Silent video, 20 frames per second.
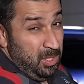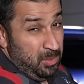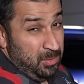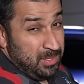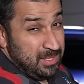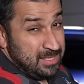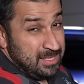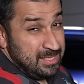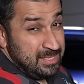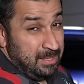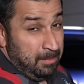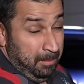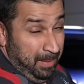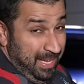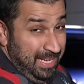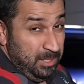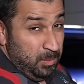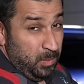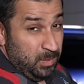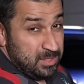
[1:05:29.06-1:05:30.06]
though this is a
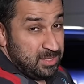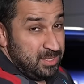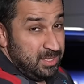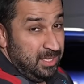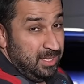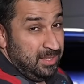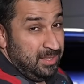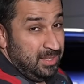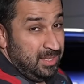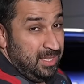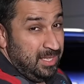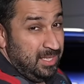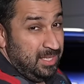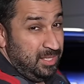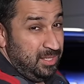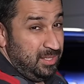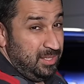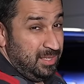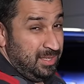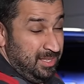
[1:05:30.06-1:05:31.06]
manual seat,
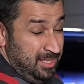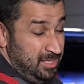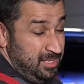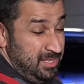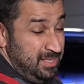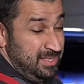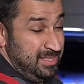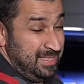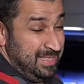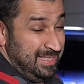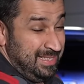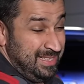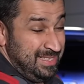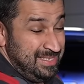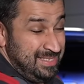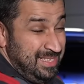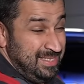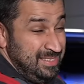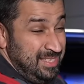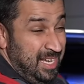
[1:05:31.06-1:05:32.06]
this is
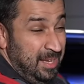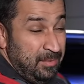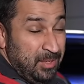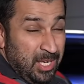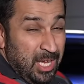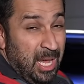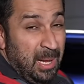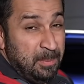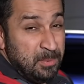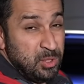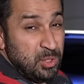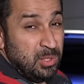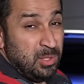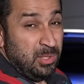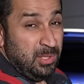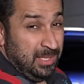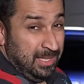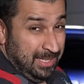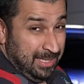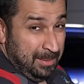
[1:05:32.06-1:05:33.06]
this does have an
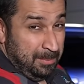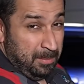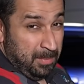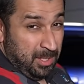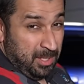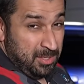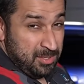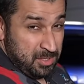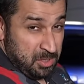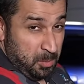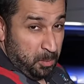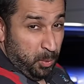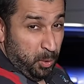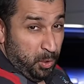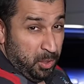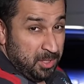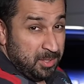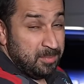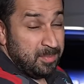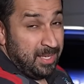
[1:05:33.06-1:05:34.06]
optional lumbar
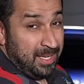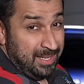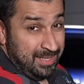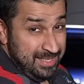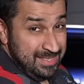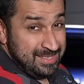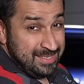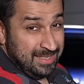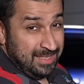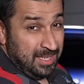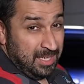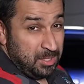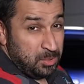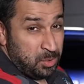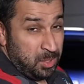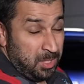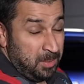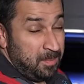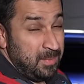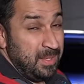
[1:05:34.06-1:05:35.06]
support that is
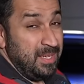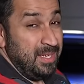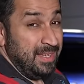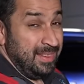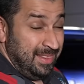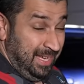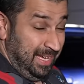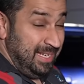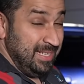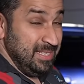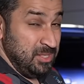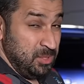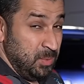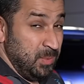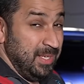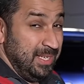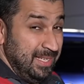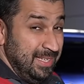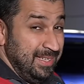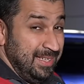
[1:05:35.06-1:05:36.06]
electric. That is
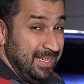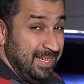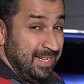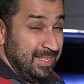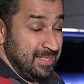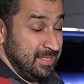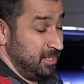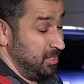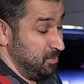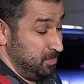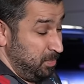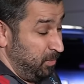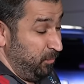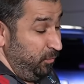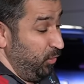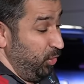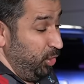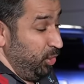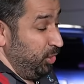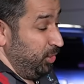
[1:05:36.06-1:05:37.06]
really nice, because
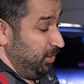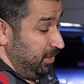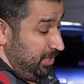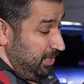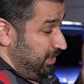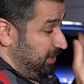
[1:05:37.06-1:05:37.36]
before,